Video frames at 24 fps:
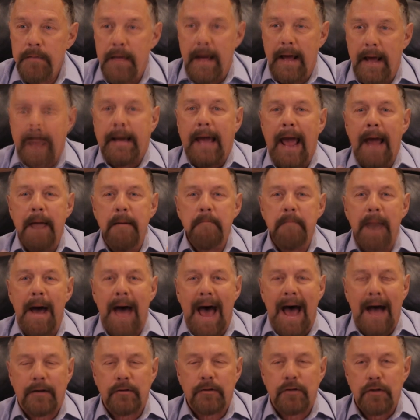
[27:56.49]
They came
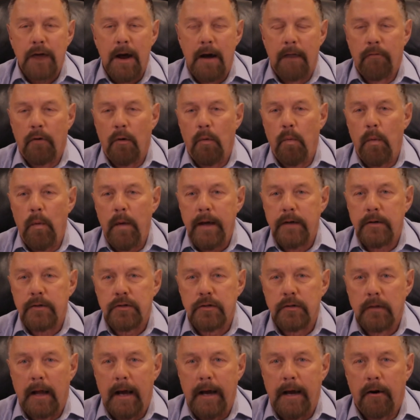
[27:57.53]
back several
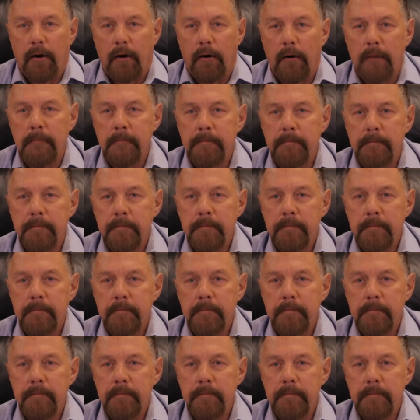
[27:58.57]
weeks later